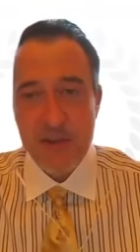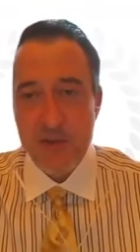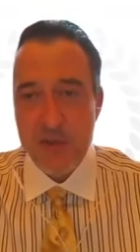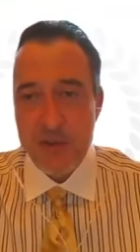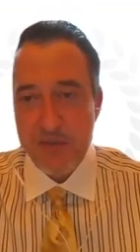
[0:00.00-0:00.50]

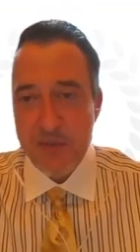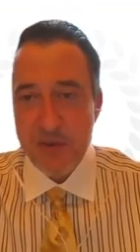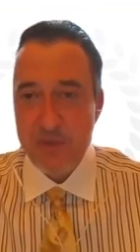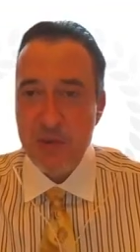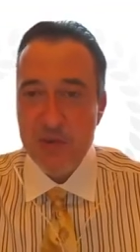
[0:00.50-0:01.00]
and
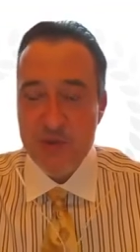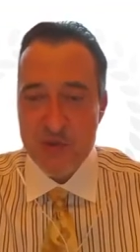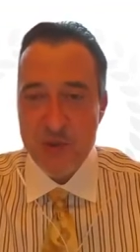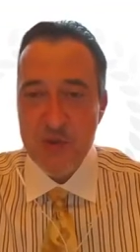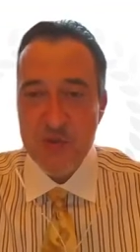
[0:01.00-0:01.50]
we'll
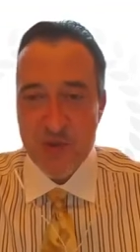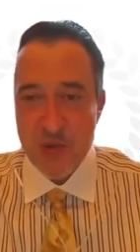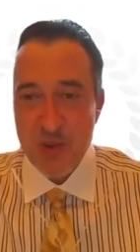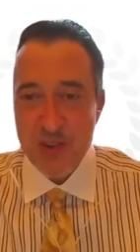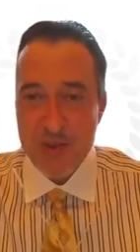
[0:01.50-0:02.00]
introduce him
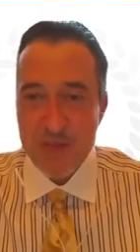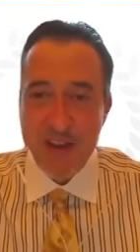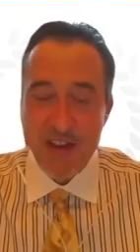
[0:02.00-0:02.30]
shortly.